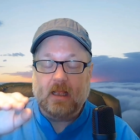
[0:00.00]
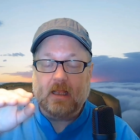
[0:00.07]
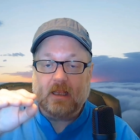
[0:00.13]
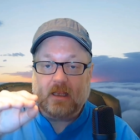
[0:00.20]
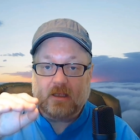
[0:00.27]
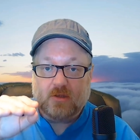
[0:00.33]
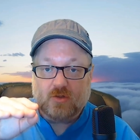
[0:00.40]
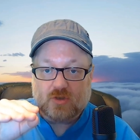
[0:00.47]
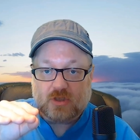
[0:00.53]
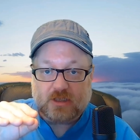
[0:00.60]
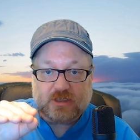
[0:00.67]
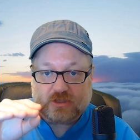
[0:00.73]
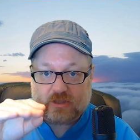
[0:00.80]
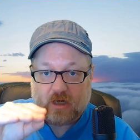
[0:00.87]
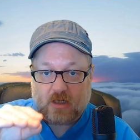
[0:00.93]
It
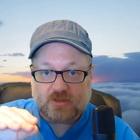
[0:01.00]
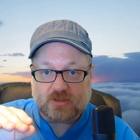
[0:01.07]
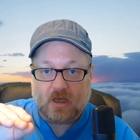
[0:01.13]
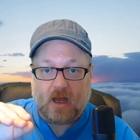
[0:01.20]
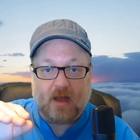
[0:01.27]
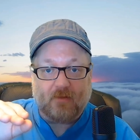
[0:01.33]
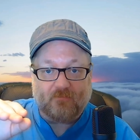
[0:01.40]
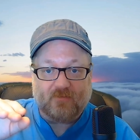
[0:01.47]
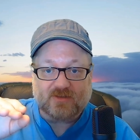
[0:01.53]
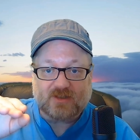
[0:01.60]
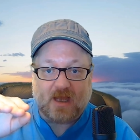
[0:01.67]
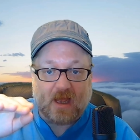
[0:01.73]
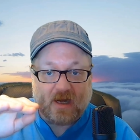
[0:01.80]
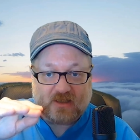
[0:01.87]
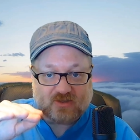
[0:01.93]
usually starts off as
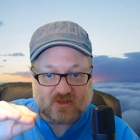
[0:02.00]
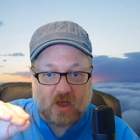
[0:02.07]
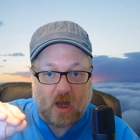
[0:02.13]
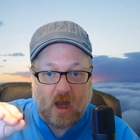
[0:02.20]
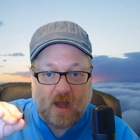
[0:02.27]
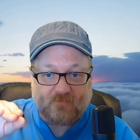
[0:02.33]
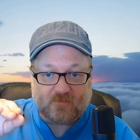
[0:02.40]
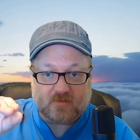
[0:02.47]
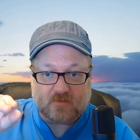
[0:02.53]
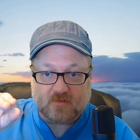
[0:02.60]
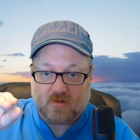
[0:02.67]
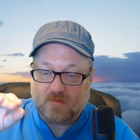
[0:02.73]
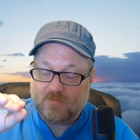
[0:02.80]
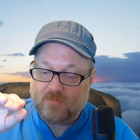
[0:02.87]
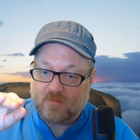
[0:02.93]
kind of soft,
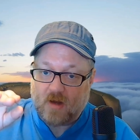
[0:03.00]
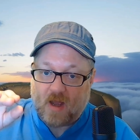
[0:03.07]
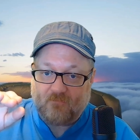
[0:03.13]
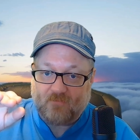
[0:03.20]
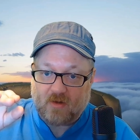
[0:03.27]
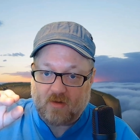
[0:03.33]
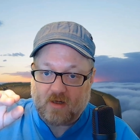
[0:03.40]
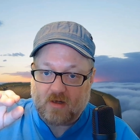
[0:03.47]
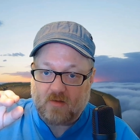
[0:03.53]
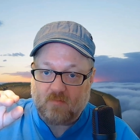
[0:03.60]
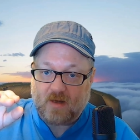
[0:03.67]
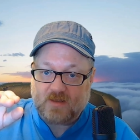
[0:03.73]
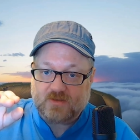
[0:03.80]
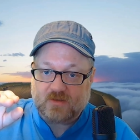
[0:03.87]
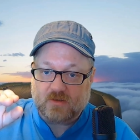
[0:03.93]
not very good
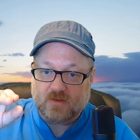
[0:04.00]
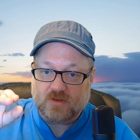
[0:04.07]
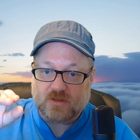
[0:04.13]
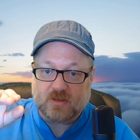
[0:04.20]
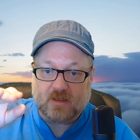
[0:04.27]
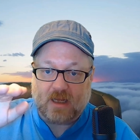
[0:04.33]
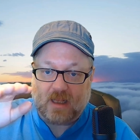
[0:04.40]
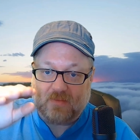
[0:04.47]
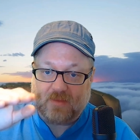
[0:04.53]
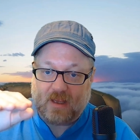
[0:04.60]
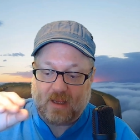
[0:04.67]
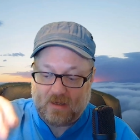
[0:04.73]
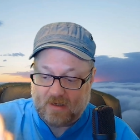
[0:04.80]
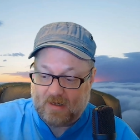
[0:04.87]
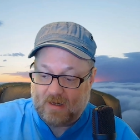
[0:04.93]
resolution at
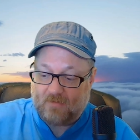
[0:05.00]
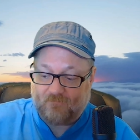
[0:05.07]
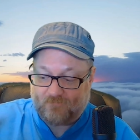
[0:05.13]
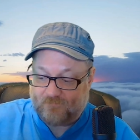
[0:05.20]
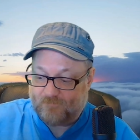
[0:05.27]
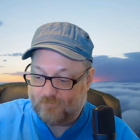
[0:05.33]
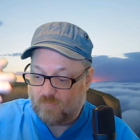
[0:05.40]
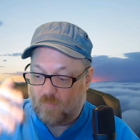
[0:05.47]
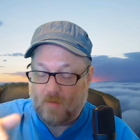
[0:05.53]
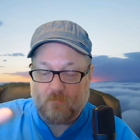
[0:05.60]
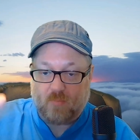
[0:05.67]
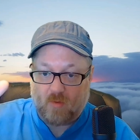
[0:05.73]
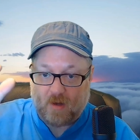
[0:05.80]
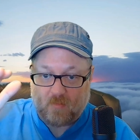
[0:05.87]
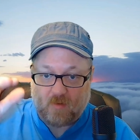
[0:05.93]
the
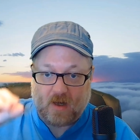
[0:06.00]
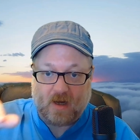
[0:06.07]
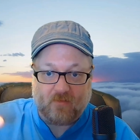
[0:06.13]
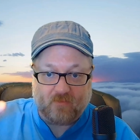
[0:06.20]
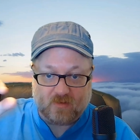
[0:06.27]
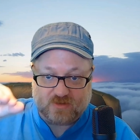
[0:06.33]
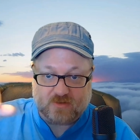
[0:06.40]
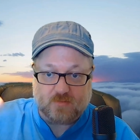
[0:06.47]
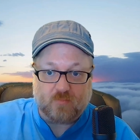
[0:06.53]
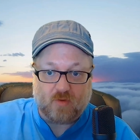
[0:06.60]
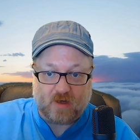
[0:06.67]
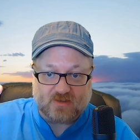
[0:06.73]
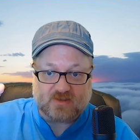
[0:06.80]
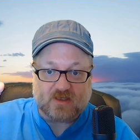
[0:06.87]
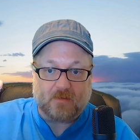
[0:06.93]
F1 point whatever, 2
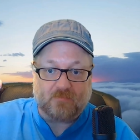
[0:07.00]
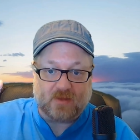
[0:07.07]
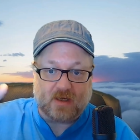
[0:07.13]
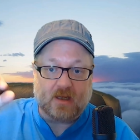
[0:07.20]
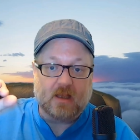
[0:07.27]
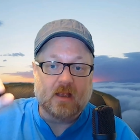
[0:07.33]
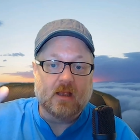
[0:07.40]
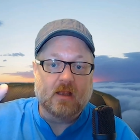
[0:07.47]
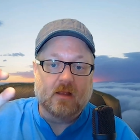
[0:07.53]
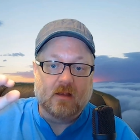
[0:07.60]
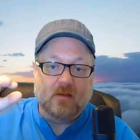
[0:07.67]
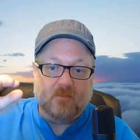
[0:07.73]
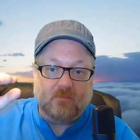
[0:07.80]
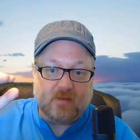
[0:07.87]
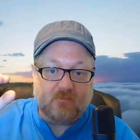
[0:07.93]
point something,
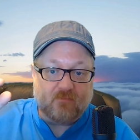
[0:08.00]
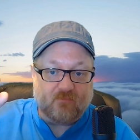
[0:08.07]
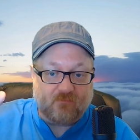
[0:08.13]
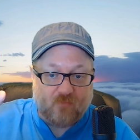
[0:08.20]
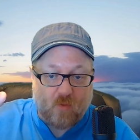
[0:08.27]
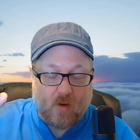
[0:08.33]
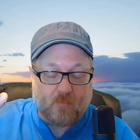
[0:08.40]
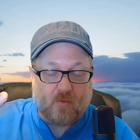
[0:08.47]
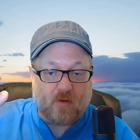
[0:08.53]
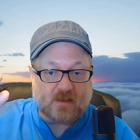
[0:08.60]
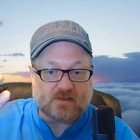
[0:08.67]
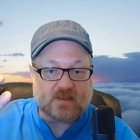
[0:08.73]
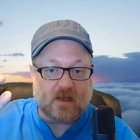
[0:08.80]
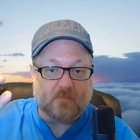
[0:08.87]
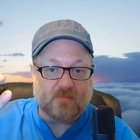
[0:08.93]
even 4
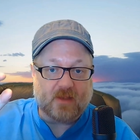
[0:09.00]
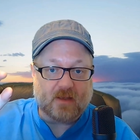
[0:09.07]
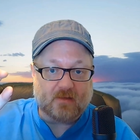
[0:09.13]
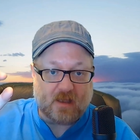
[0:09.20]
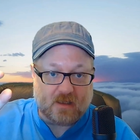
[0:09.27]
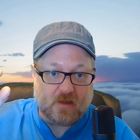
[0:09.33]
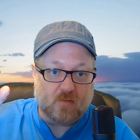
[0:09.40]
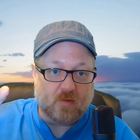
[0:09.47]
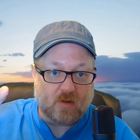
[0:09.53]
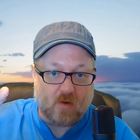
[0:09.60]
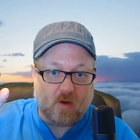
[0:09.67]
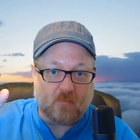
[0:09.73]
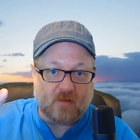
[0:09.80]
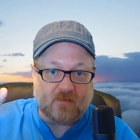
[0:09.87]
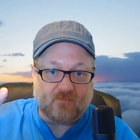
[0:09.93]
point something that you would
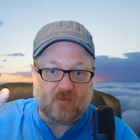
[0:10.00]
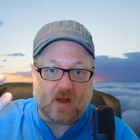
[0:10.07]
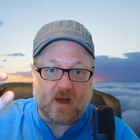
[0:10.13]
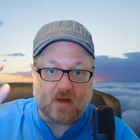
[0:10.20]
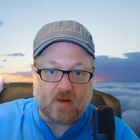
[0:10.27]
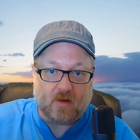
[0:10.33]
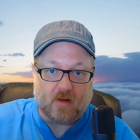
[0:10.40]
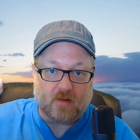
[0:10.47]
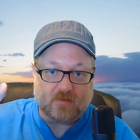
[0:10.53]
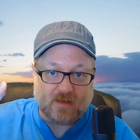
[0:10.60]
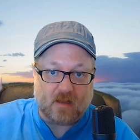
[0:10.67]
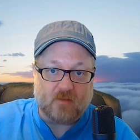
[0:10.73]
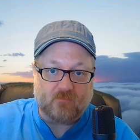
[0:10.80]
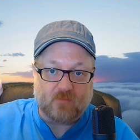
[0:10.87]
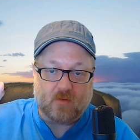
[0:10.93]
normally find on a
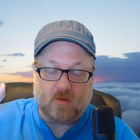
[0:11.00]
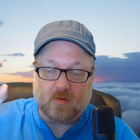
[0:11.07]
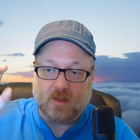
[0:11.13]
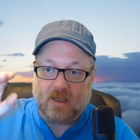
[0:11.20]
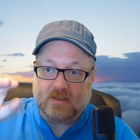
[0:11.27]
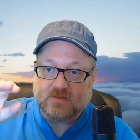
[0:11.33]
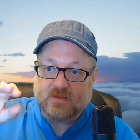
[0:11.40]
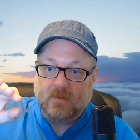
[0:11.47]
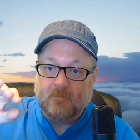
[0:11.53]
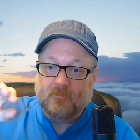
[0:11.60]
telephoto lens.